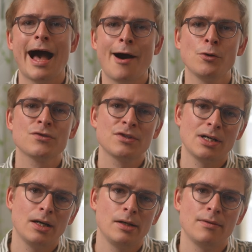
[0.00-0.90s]

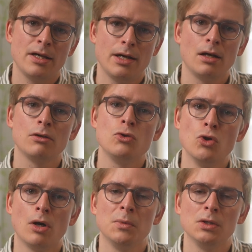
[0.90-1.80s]
outside their
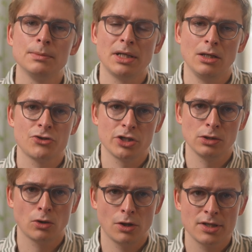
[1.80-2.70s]
normal
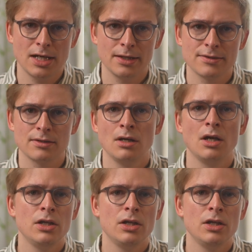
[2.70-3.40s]
biological context